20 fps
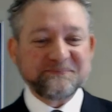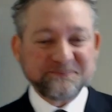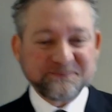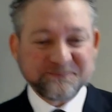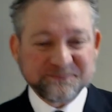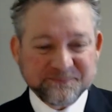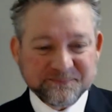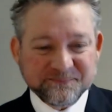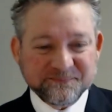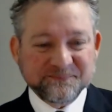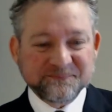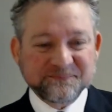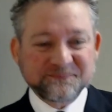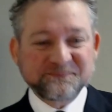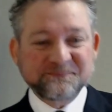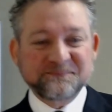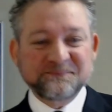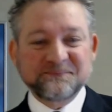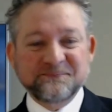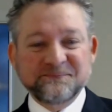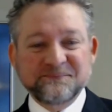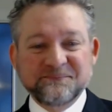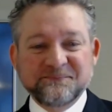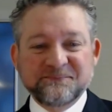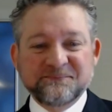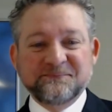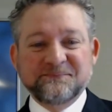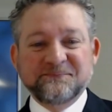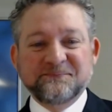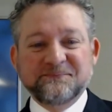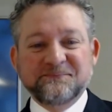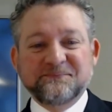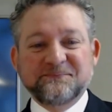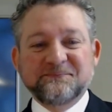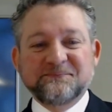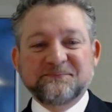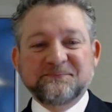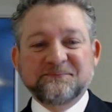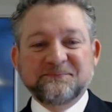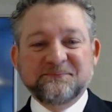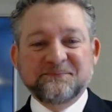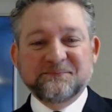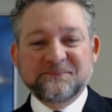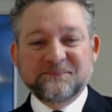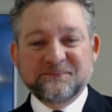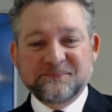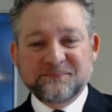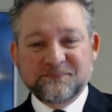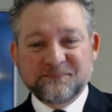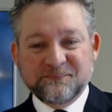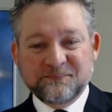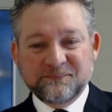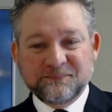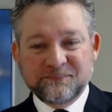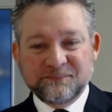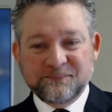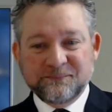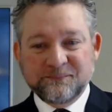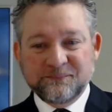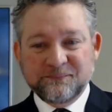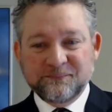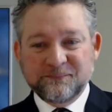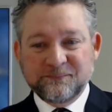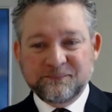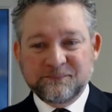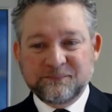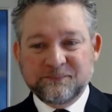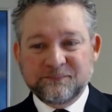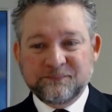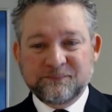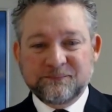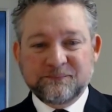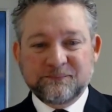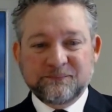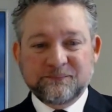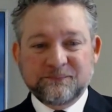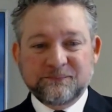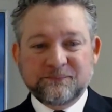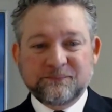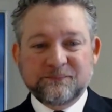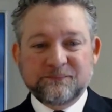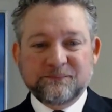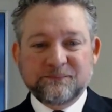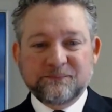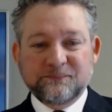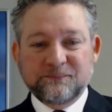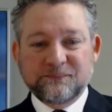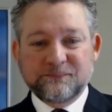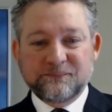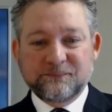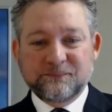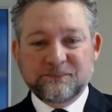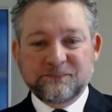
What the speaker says: Nothing is said.